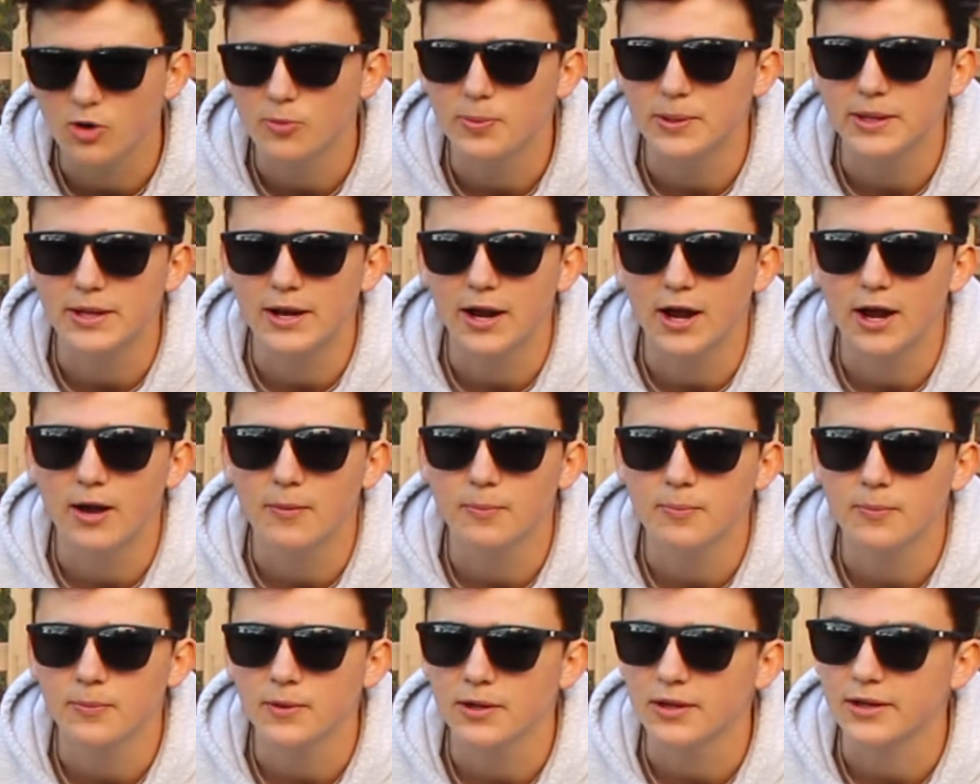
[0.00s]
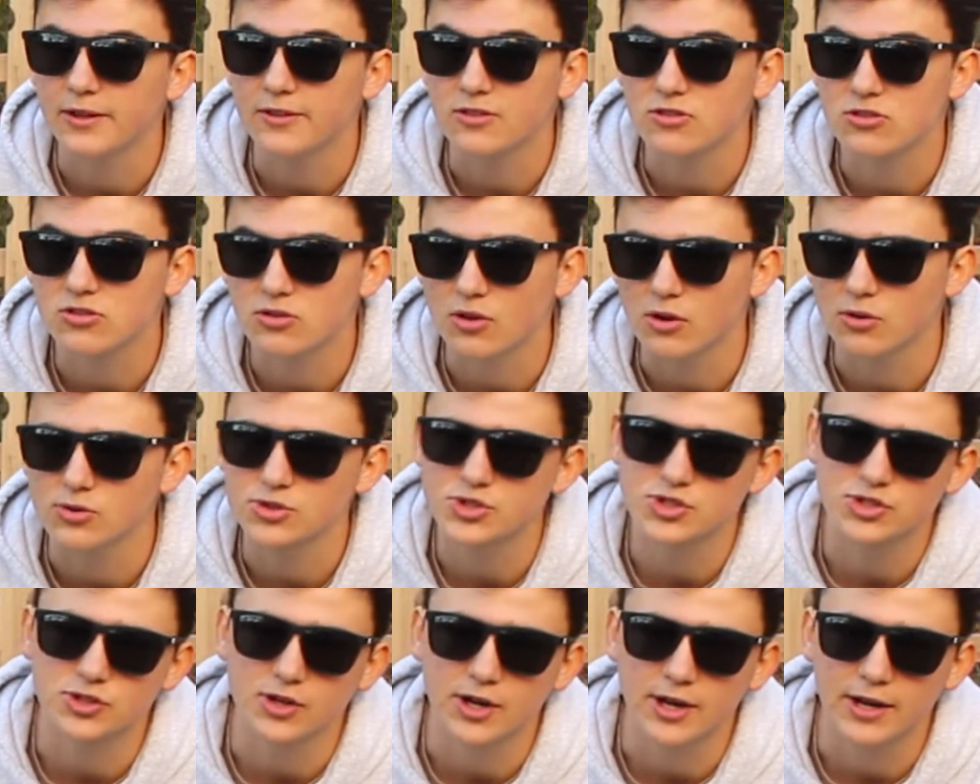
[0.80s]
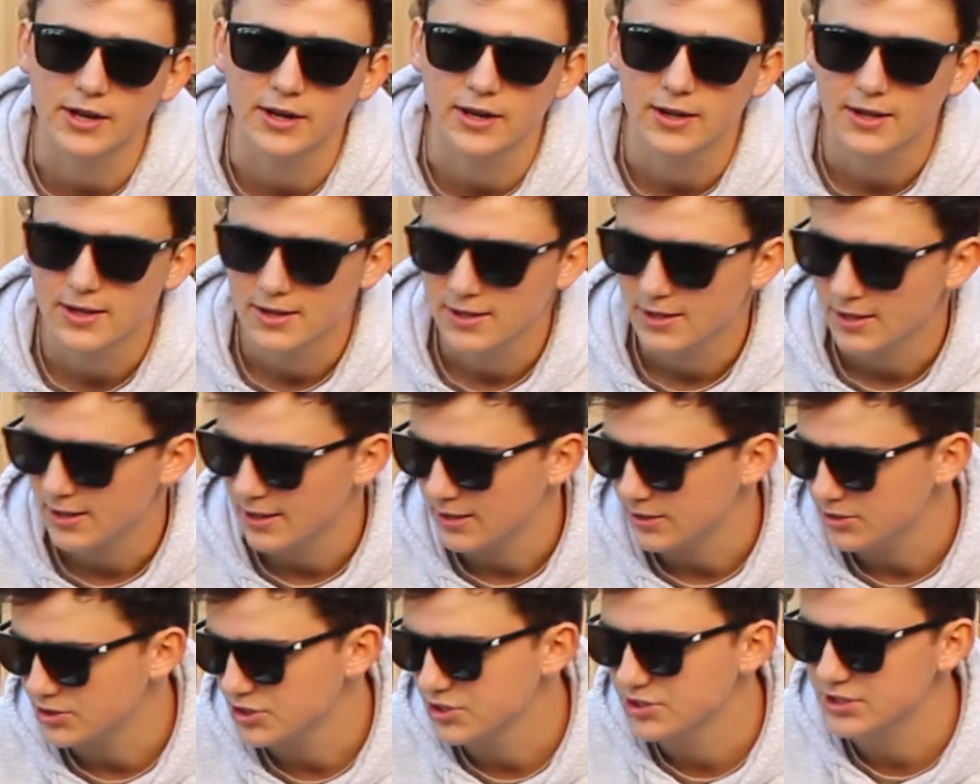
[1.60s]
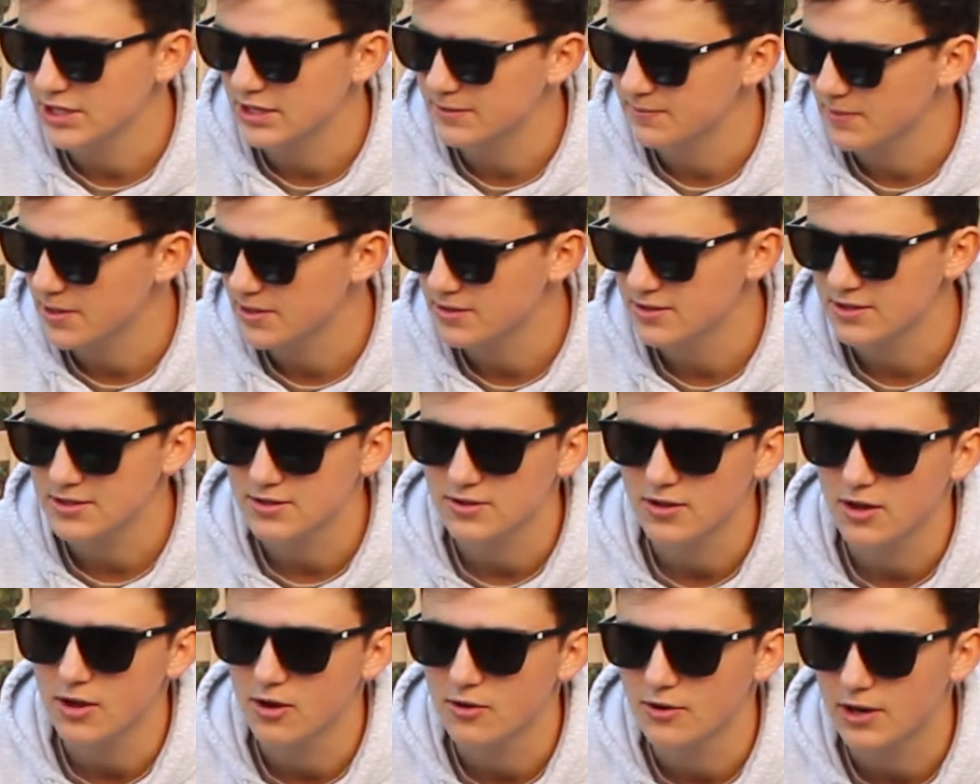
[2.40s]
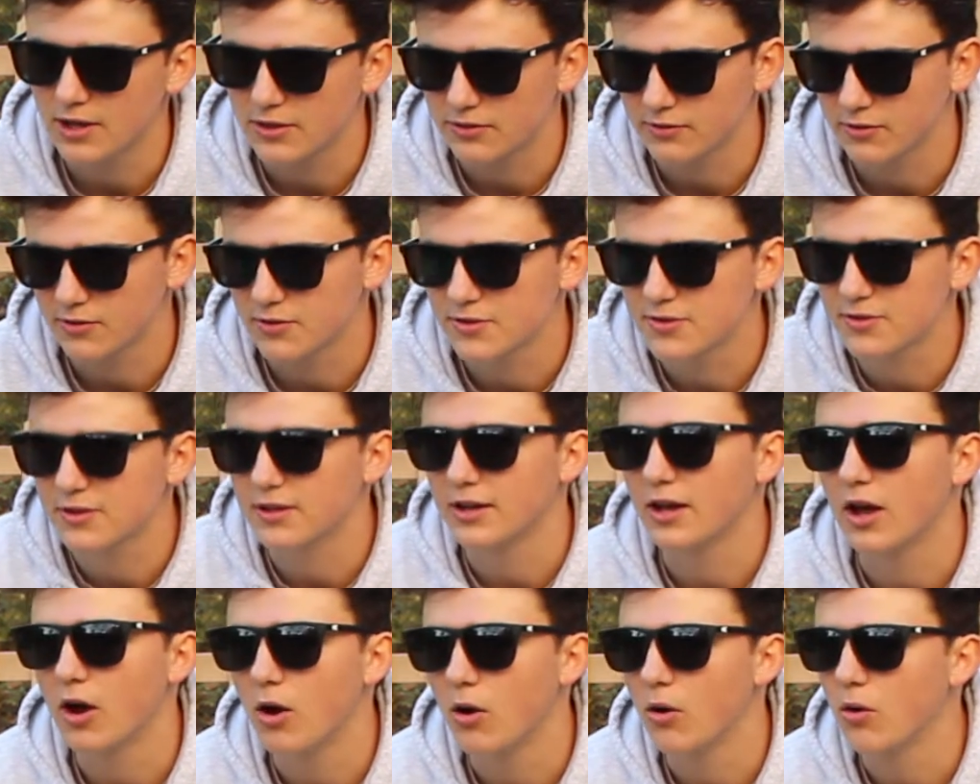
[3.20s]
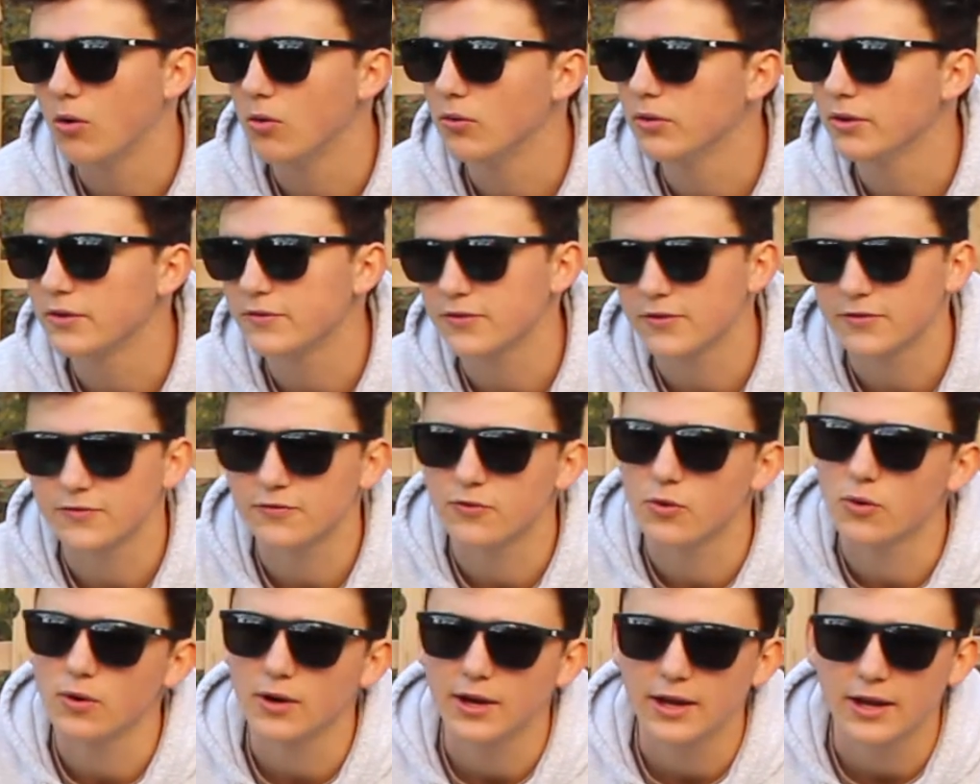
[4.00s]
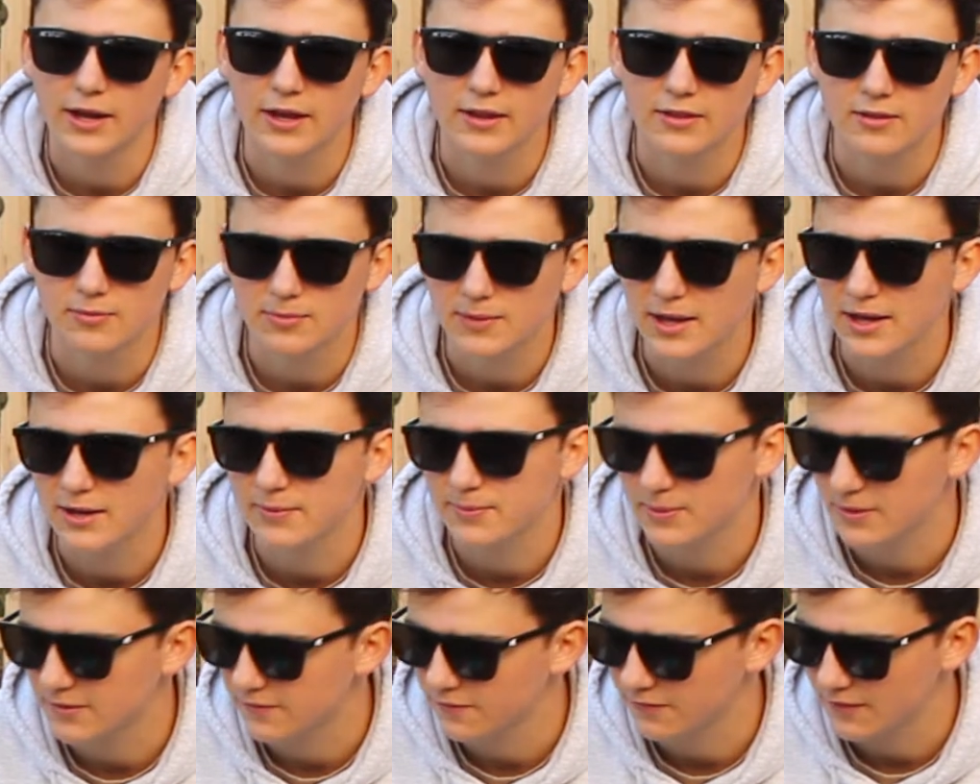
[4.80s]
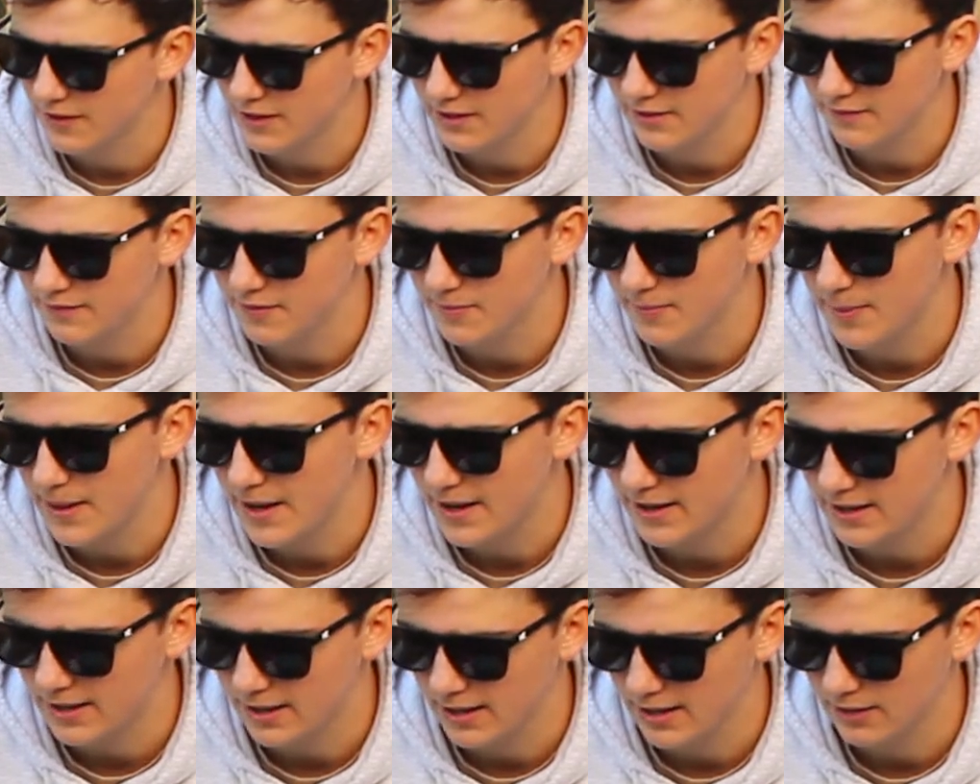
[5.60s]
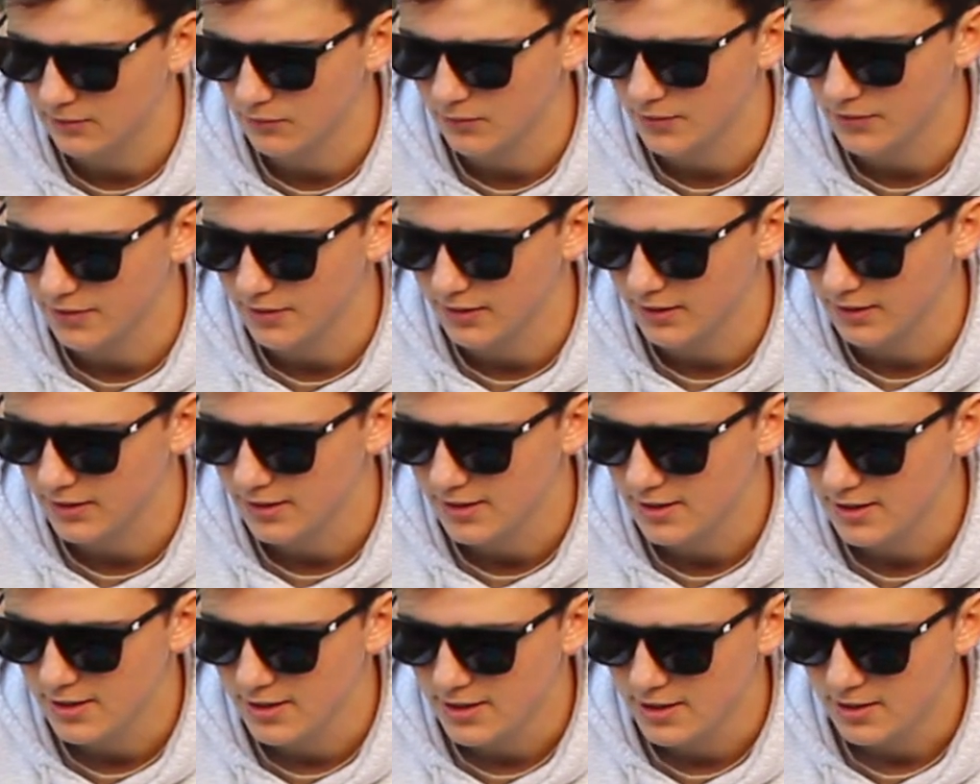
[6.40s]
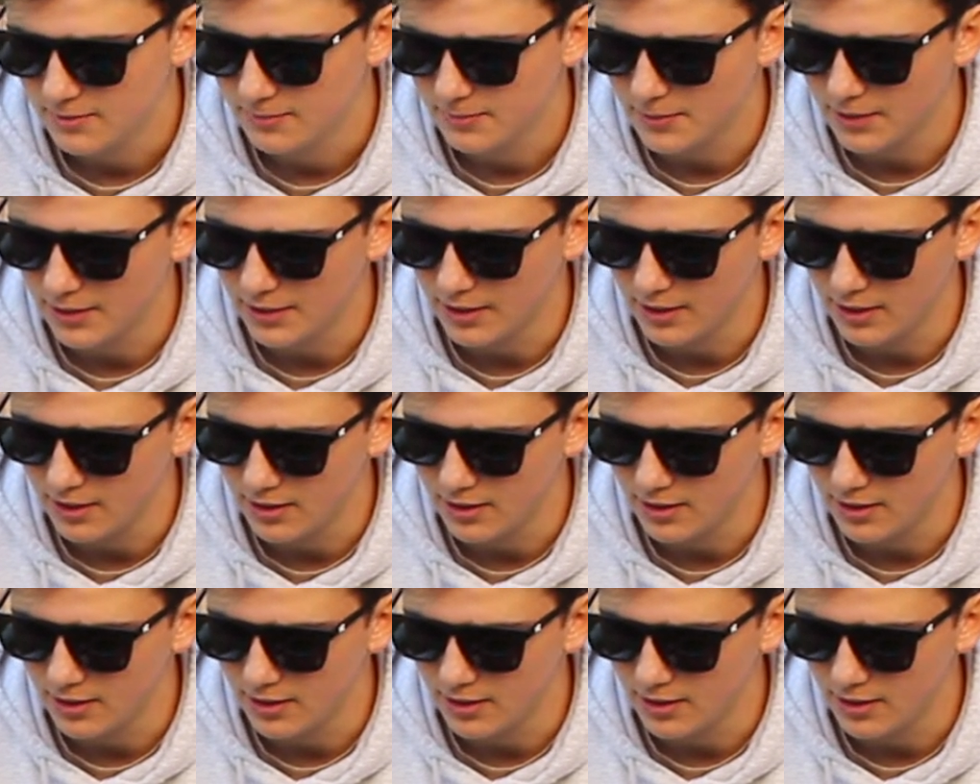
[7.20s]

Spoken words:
beat up and it's so straight. And just like my Z Zone, I throw this thing only for forehands. I'm not a big fan of the backhand with it, but